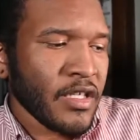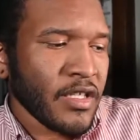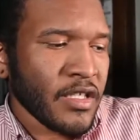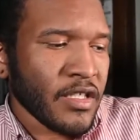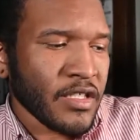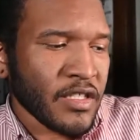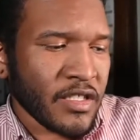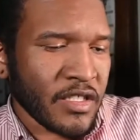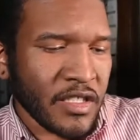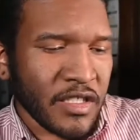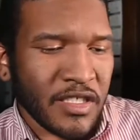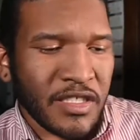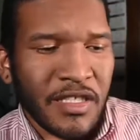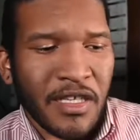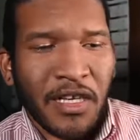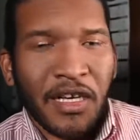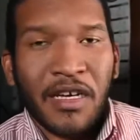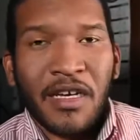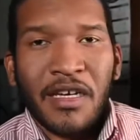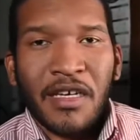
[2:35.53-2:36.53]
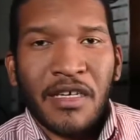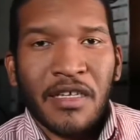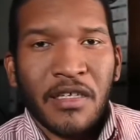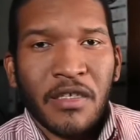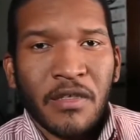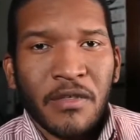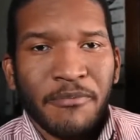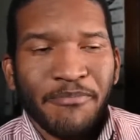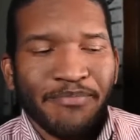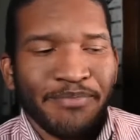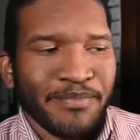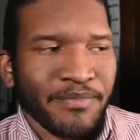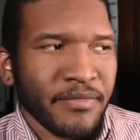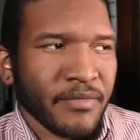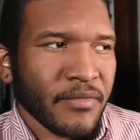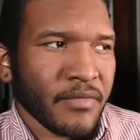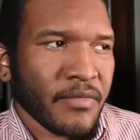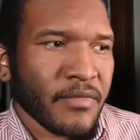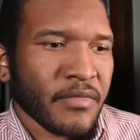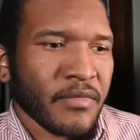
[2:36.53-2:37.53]
It's just that
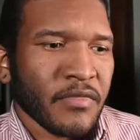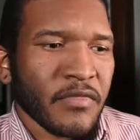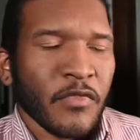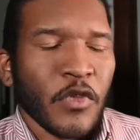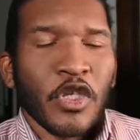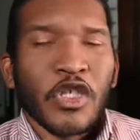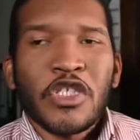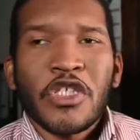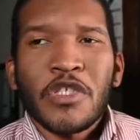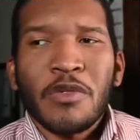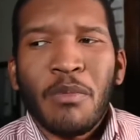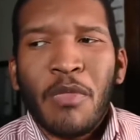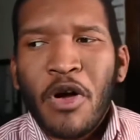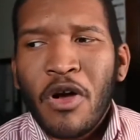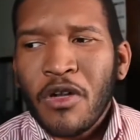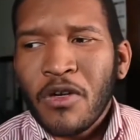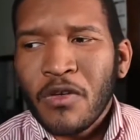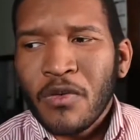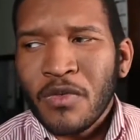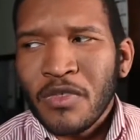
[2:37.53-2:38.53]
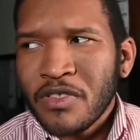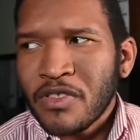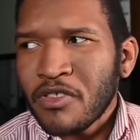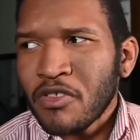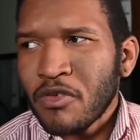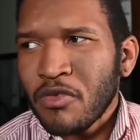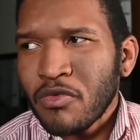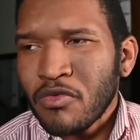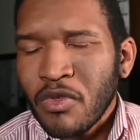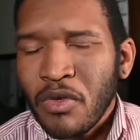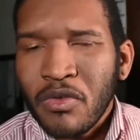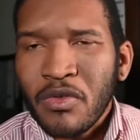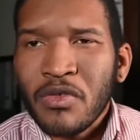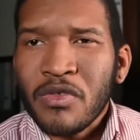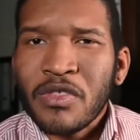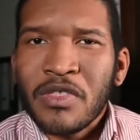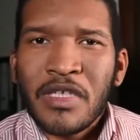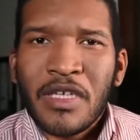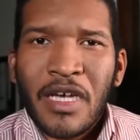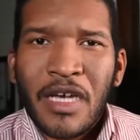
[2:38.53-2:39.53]
the smaller ones don't
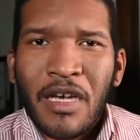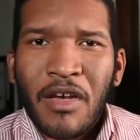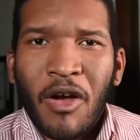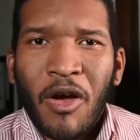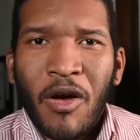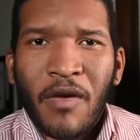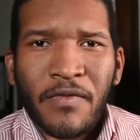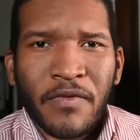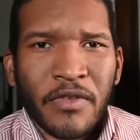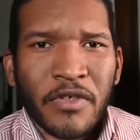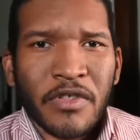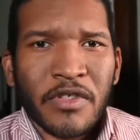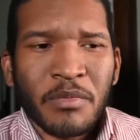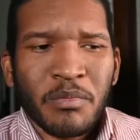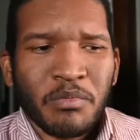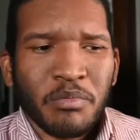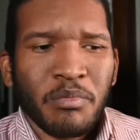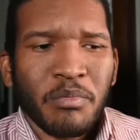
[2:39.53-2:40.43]
usually offer as